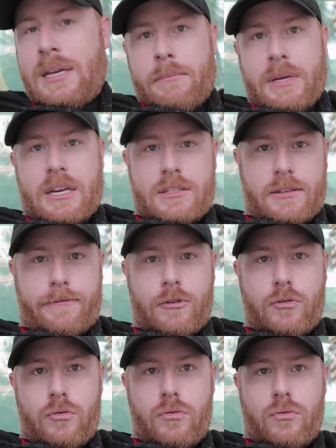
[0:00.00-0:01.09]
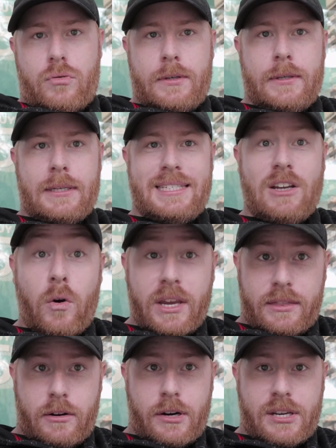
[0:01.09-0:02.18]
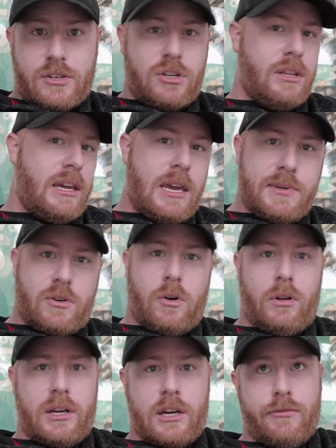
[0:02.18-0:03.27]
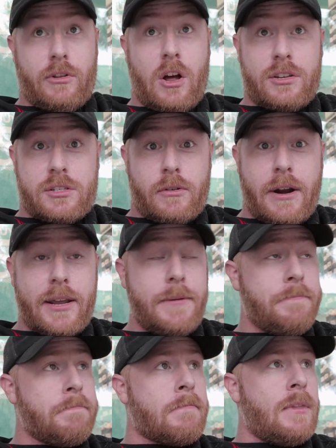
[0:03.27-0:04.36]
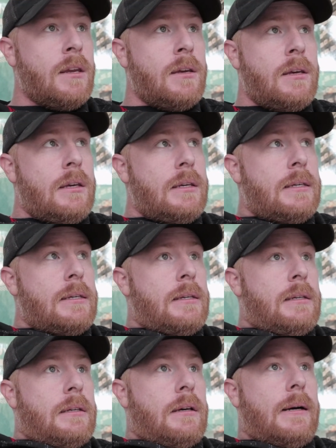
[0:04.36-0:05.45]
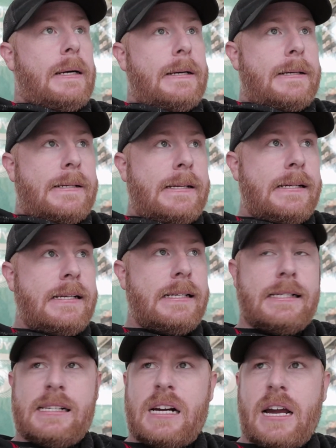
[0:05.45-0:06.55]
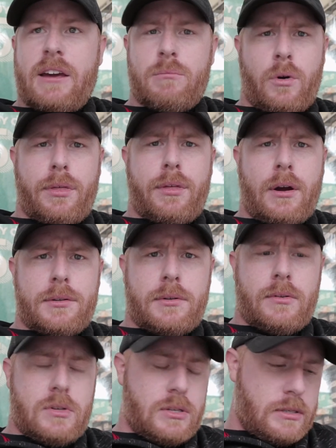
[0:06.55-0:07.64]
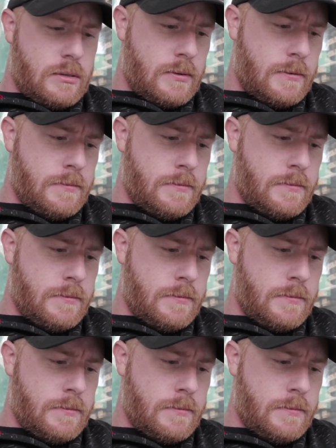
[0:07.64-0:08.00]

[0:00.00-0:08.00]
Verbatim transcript: Because if you don't get their attention, they keep scrolling and you've lost already. Uh, I had more thoughts on this.